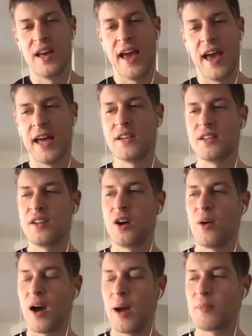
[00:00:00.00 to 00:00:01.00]
And, you know,
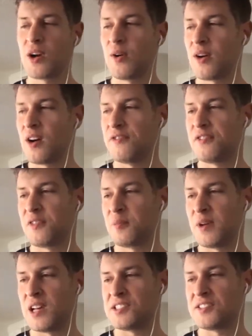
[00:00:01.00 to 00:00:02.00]
I'm going off of the
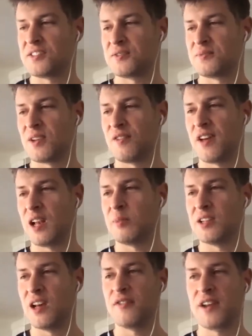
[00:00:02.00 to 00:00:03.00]
best available
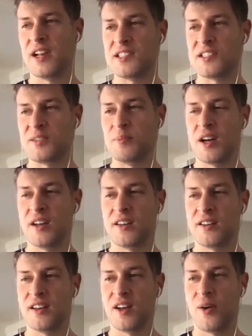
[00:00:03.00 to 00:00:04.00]
evidence,
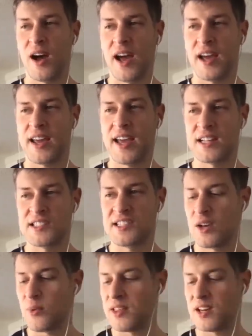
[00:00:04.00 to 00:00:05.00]
but, you know, I can't
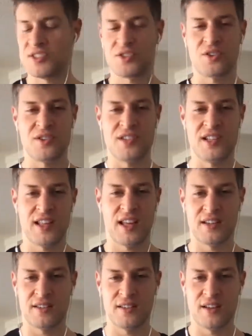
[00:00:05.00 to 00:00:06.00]
say with any certainty
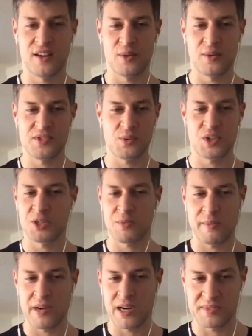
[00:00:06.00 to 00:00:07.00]
that, you know, switching
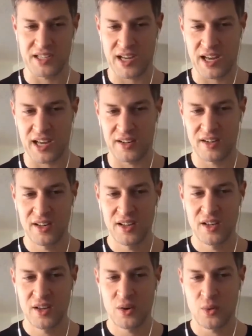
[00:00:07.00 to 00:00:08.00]
my mom's diet
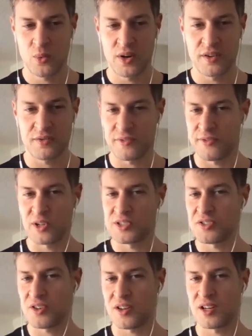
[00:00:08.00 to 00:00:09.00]
would have
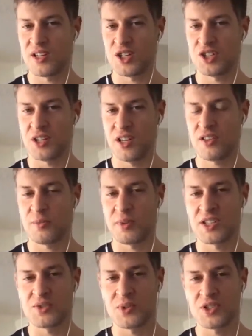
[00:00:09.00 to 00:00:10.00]
reversed her condition either
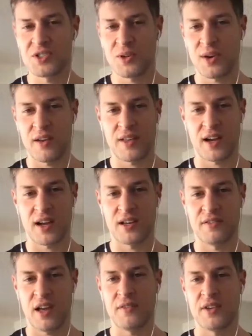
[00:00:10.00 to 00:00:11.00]
because we just don't have that kind
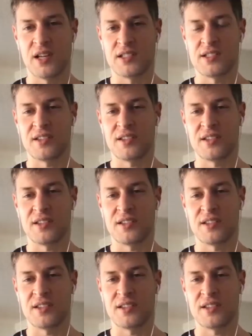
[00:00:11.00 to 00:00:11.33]
of evidence.